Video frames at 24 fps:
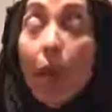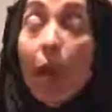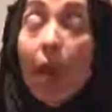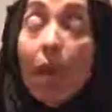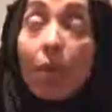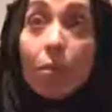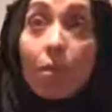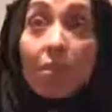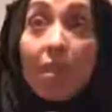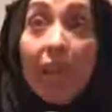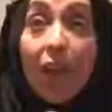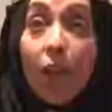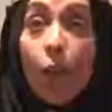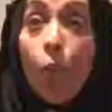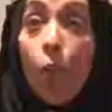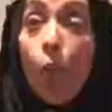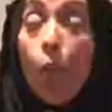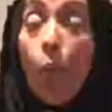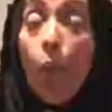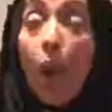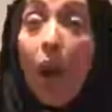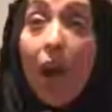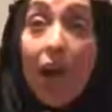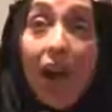I was like,
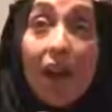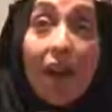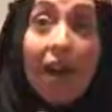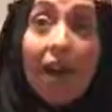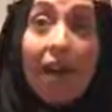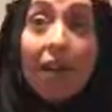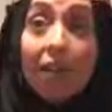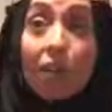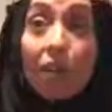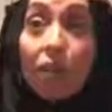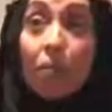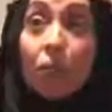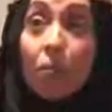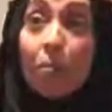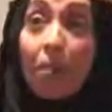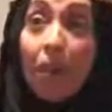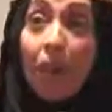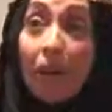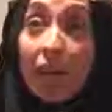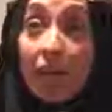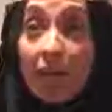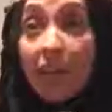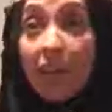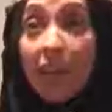wow,
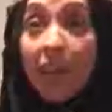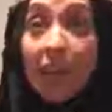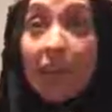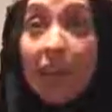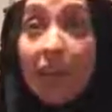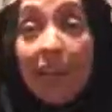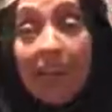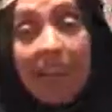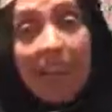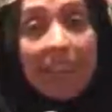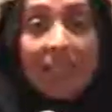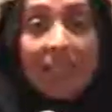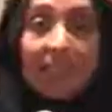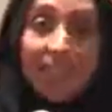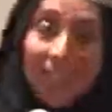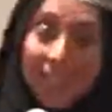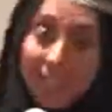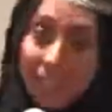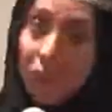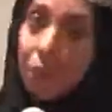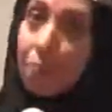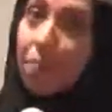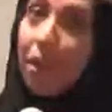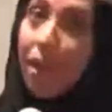subhanallah. I didn't say
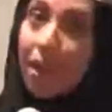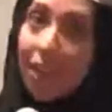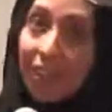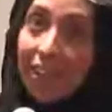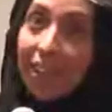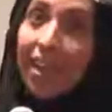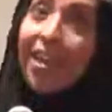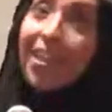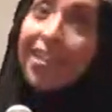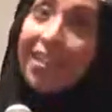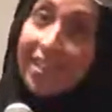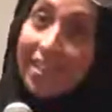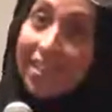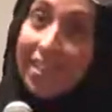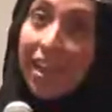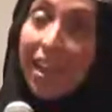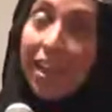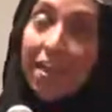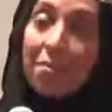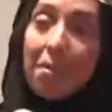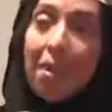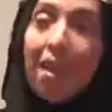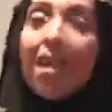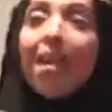subhanallah at the
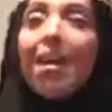time.